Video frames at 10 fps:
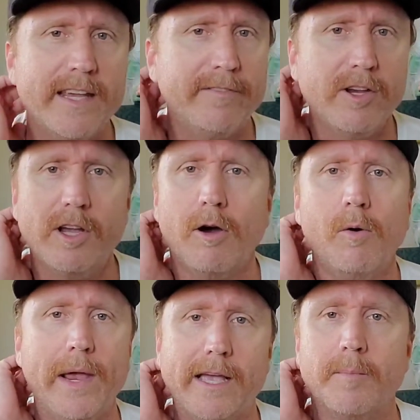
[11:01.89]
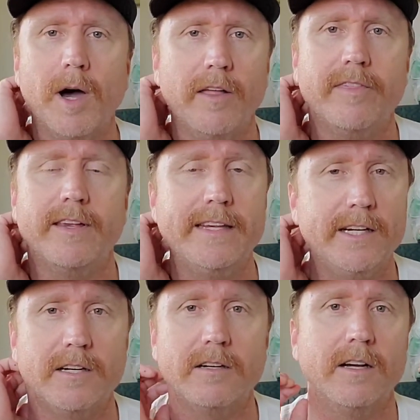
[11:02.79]
See if you can go a week, a month, a
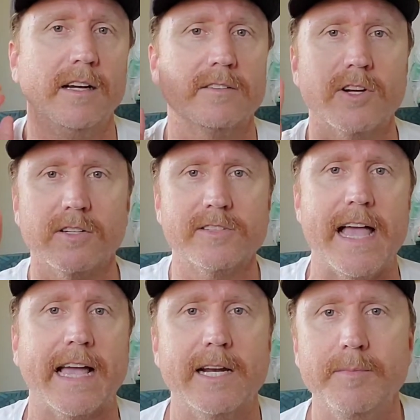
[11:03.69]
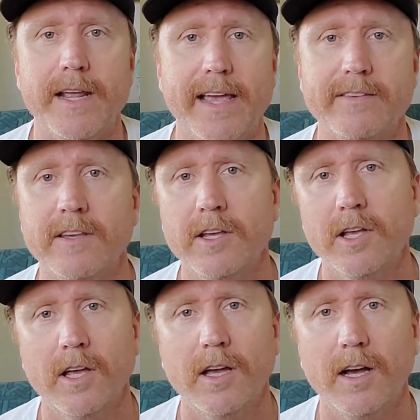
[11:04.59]
year. Start stacking up days.
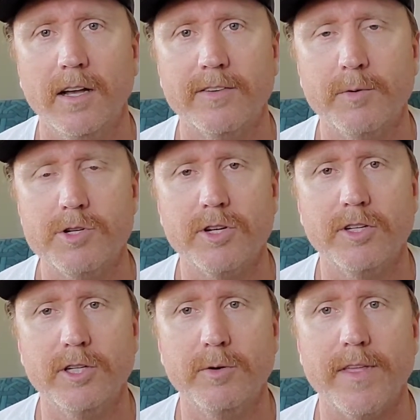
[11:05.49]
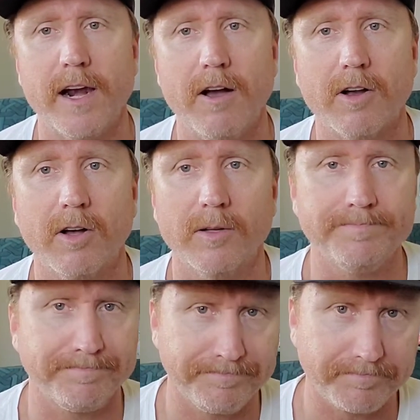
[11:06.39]
See what you can do without
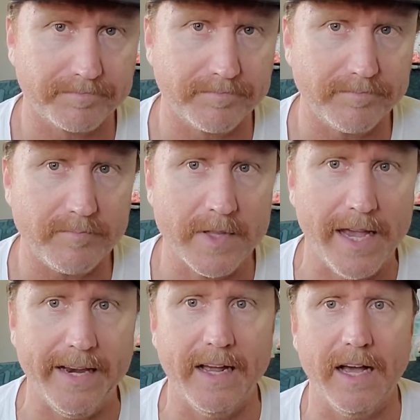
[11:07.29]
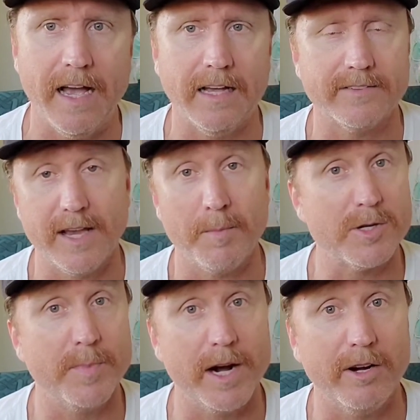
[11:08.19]
alcohol, and see how
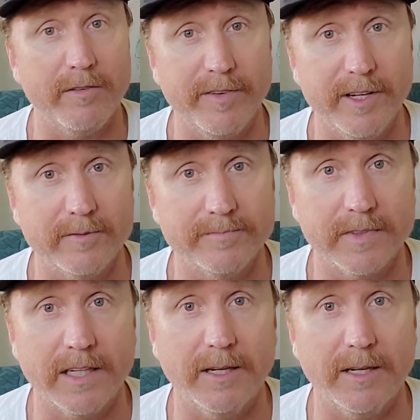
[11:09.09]
much better you feel.